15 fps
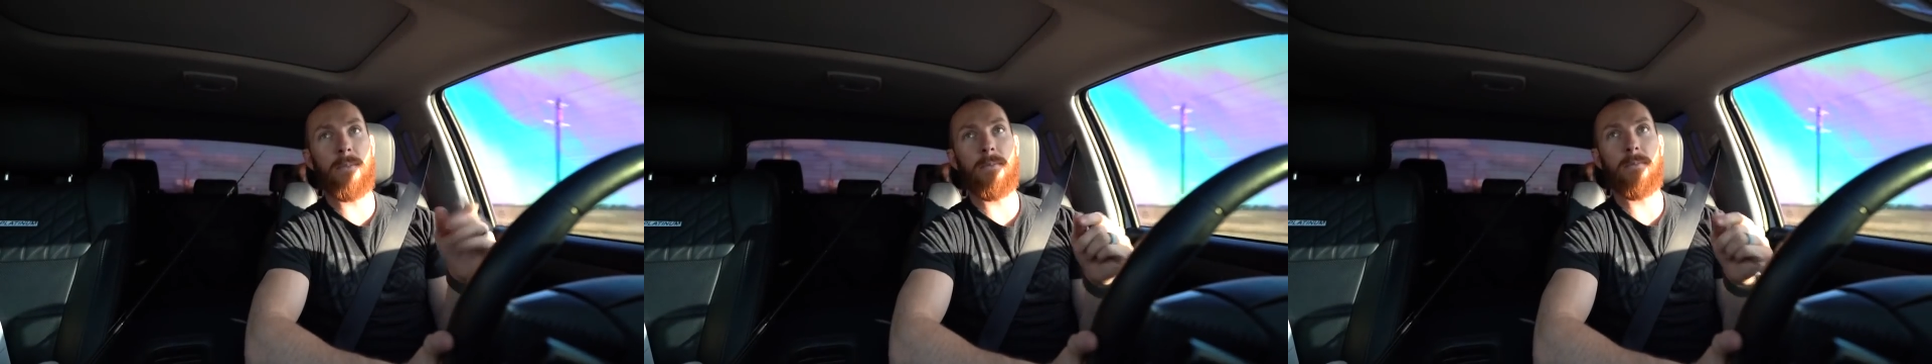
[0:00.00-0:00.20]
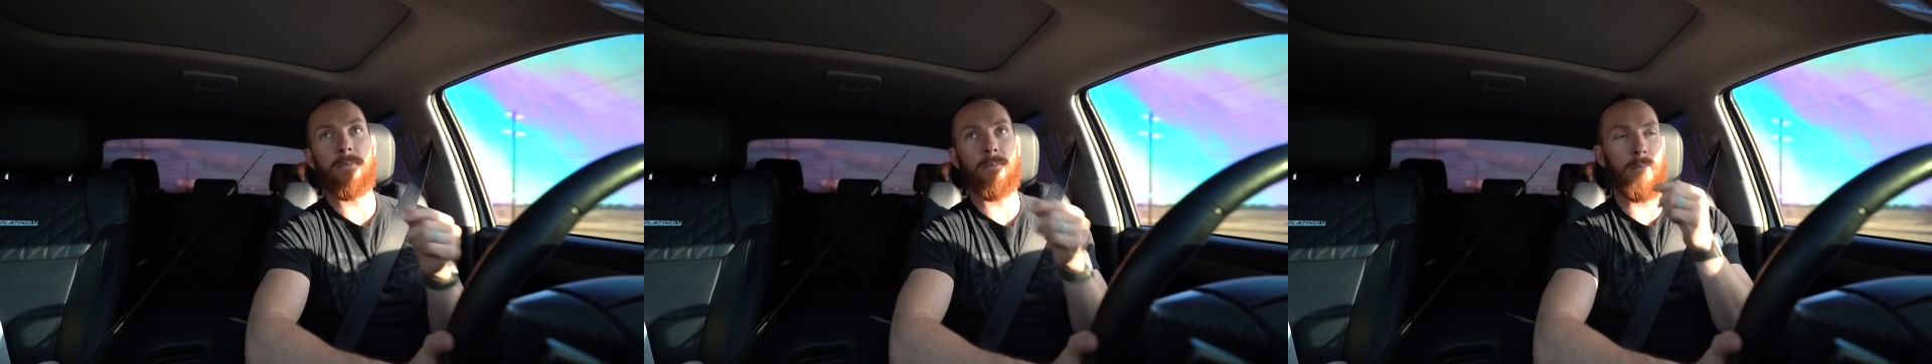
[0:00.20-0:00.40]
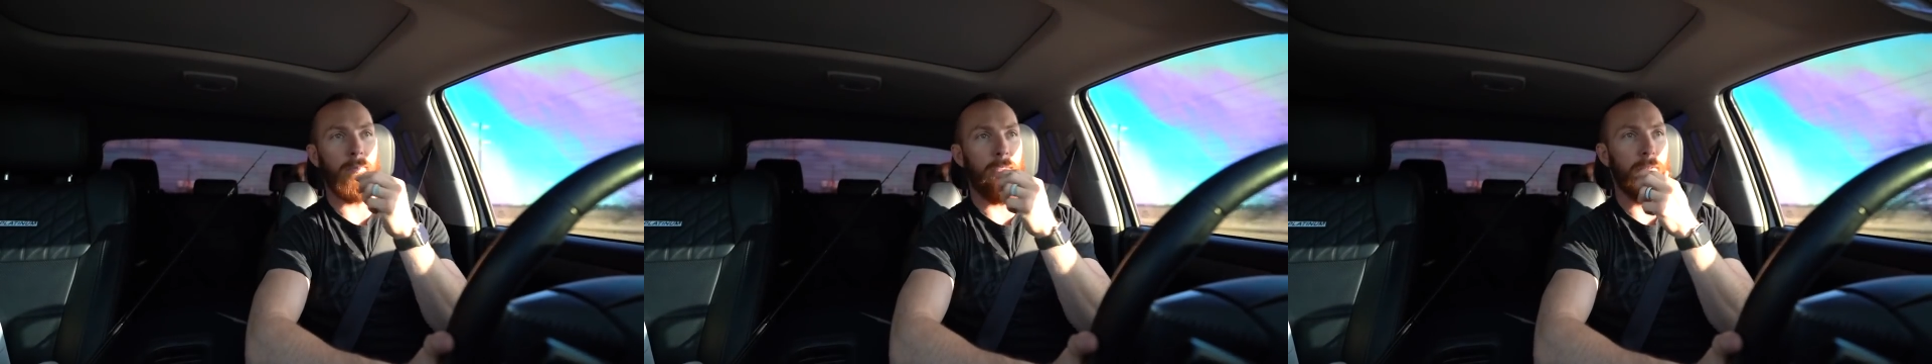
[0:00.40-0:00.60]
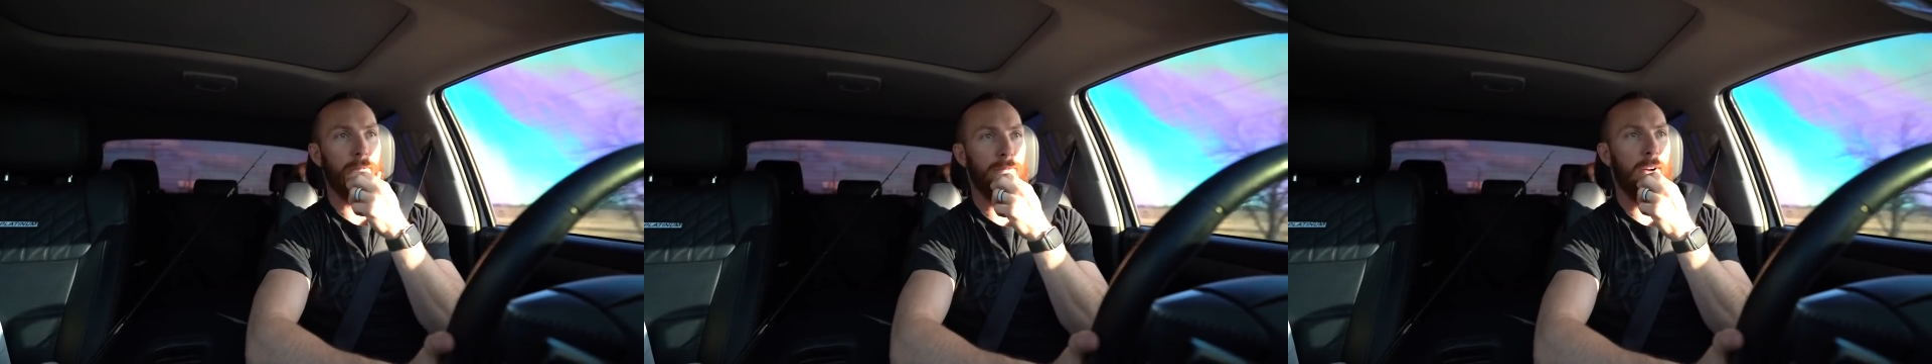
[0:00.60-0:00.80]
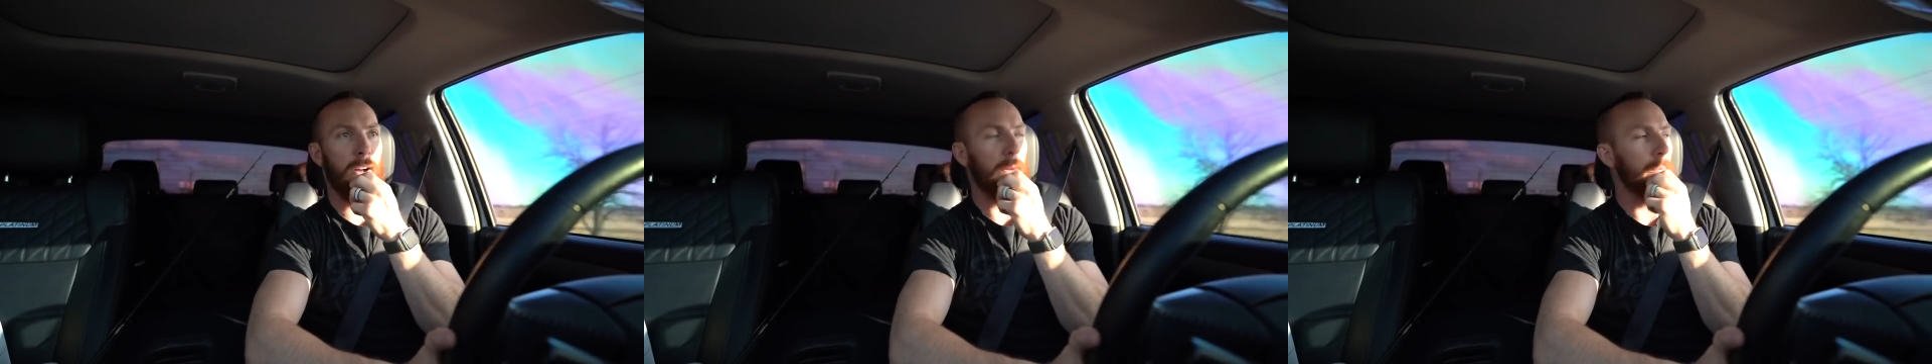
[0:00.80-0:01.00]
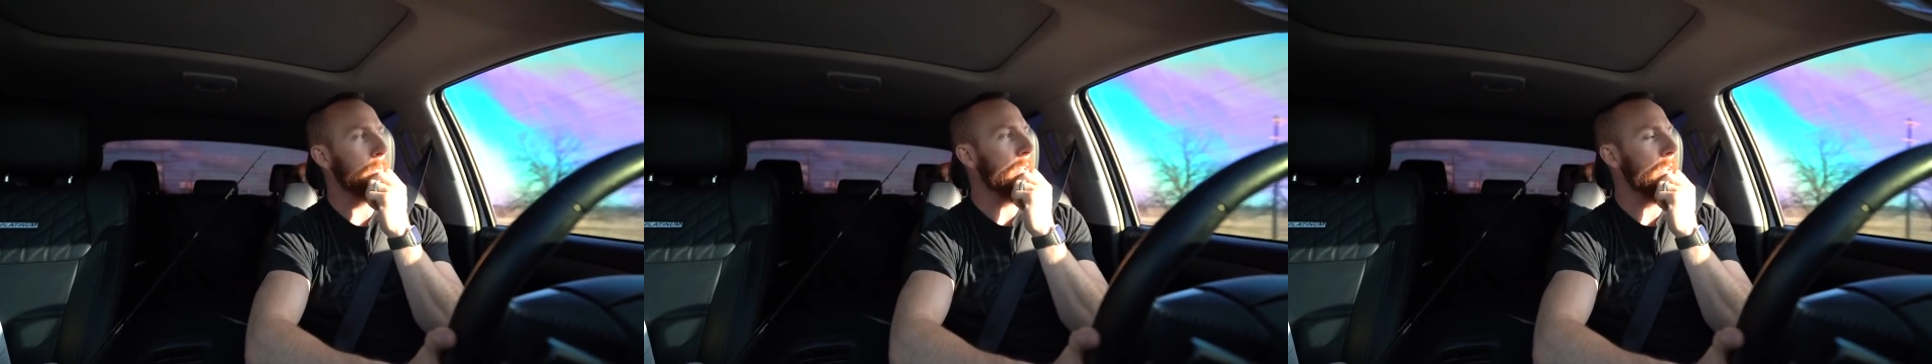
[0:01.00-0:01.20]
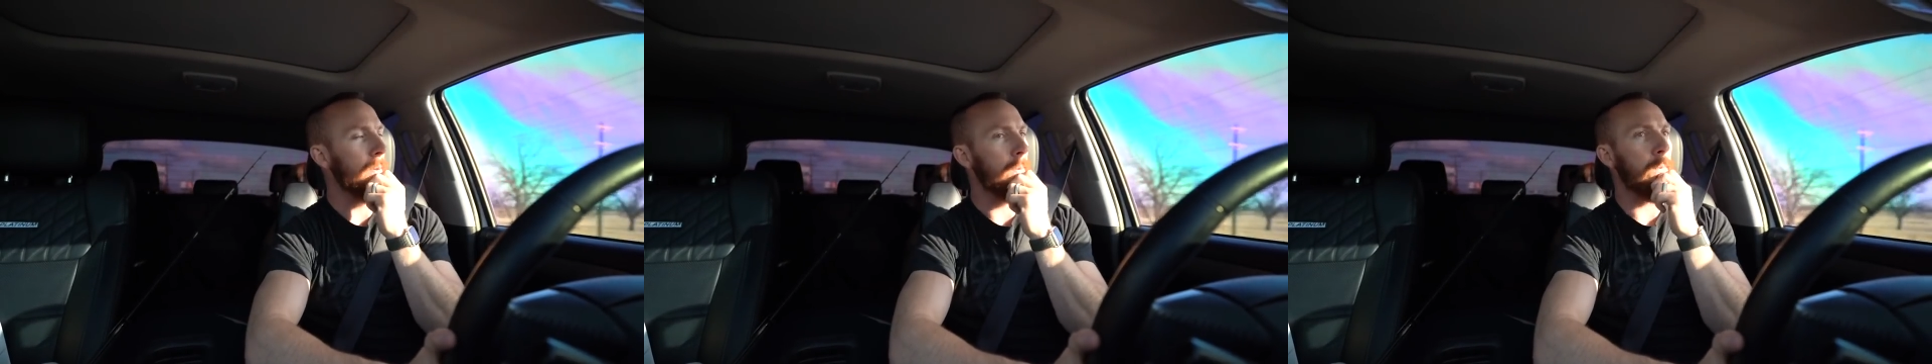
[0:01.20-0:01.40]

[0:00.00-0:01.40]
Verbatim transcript: hmm, me.